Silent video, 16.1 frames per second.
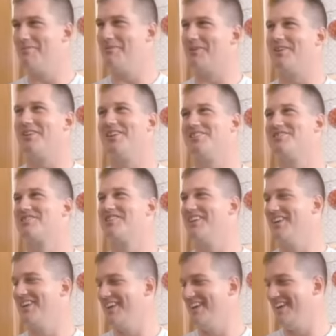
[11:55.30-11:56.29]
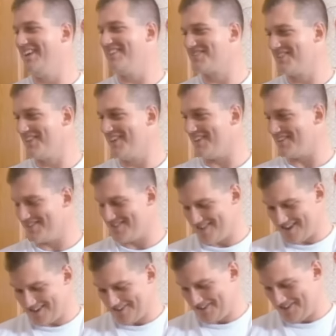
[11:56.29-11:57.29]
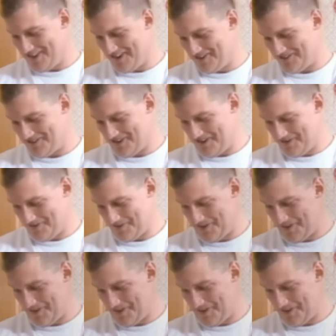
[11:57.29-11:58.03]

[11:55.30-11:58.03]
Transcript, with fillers: boy. It was David's first child,